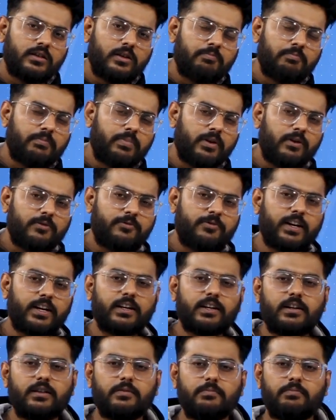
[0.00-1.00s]
the
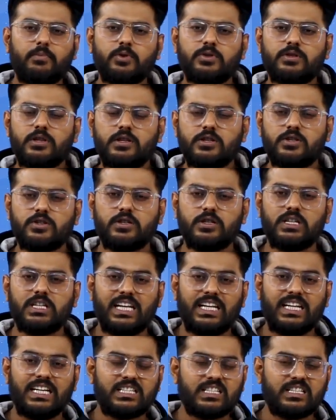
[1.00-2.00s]
perfect position
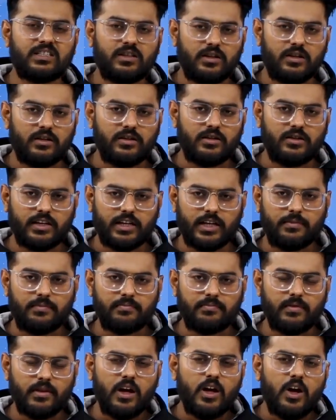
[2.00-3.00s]
in its third
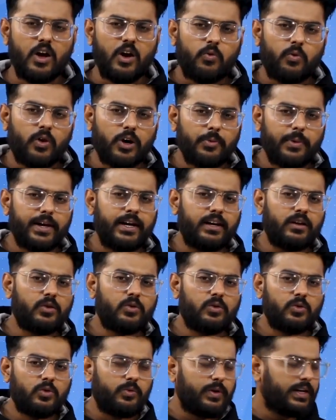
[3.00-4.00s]
attempt, what we need
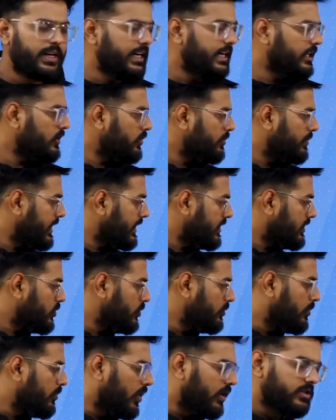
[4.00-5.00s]
to do, we need to bring
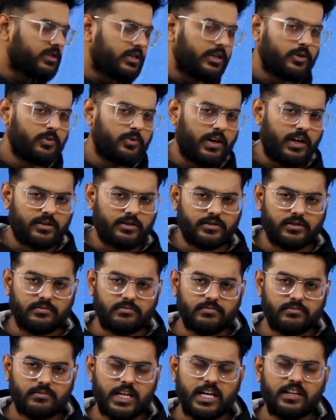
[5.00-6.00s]
two balls into action.
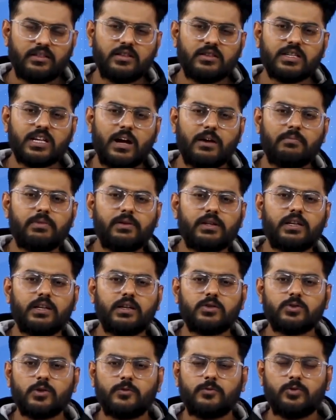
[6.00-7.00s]
Take the sample
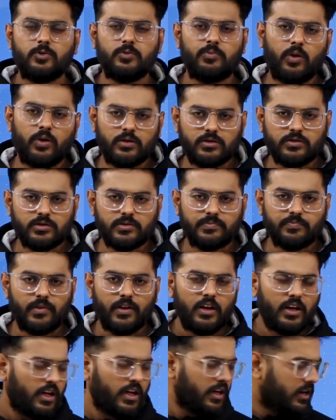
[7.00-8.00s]
case of two balls.
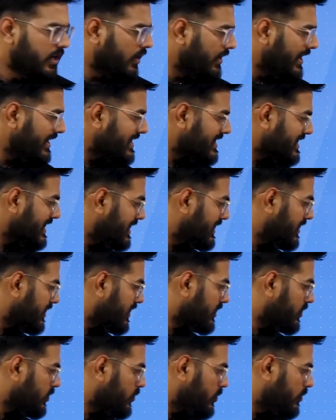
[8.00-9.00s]
Now let's say there
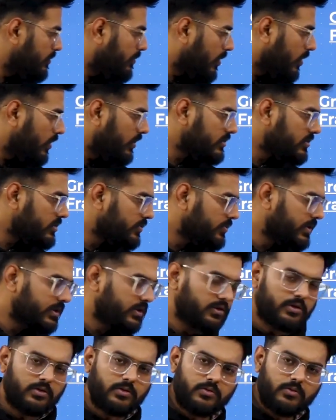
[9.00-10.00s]
are two balls
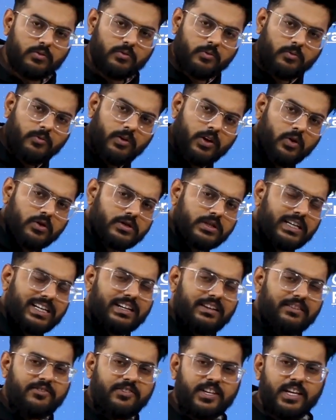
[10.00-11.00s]
with
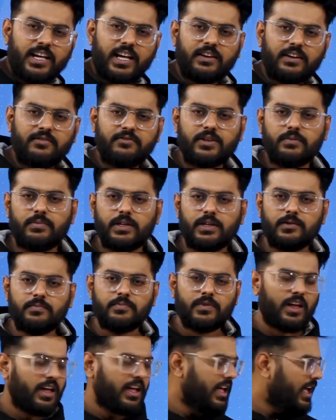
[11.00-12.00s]
velocity VA and VB.
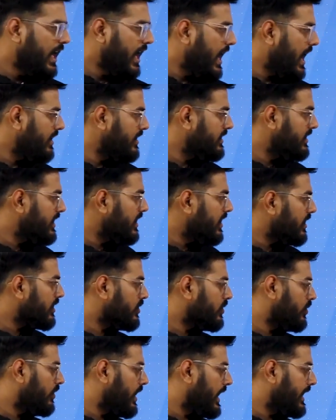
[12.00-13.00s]
And they are
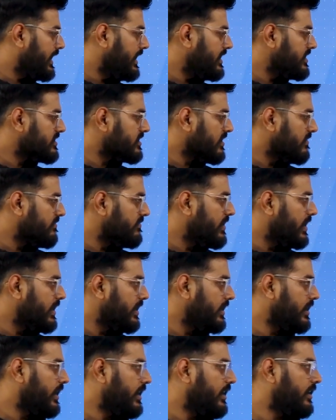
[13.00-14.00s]
colliding somewhere
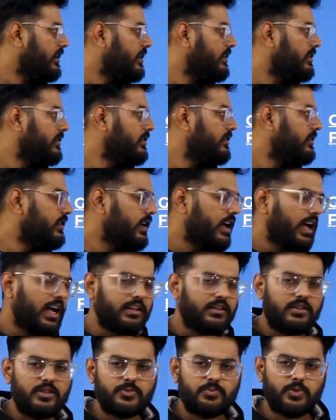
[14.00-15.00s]
in air
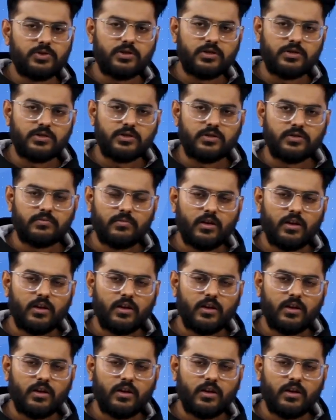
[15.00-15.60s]
at this position.